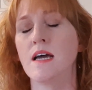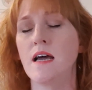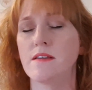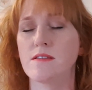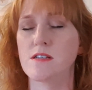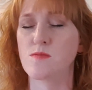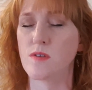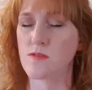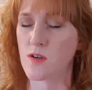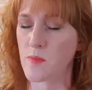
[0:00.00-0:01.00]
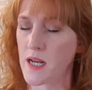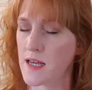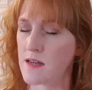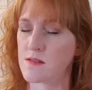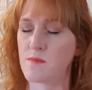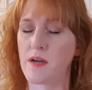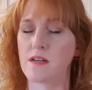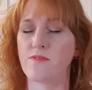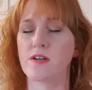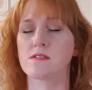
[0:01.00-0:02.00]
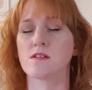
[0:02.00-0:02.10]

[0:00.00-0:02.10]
that this will not play out and manifest